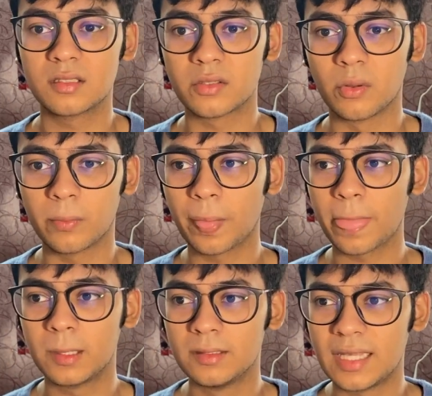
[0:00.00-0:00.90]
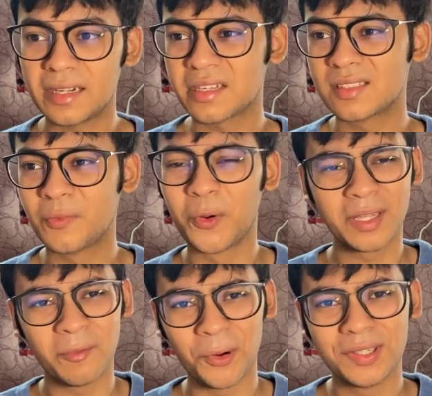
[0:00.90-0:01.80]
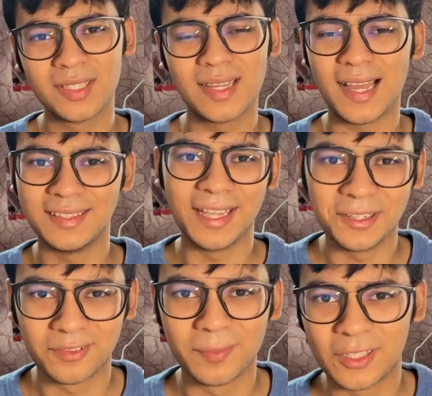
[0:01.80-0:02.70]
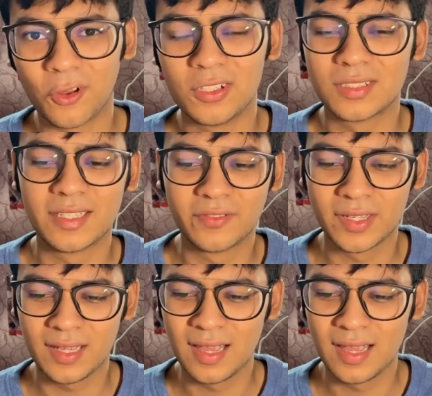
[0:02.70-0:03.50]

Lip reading: So that is what I want at the end of my college life.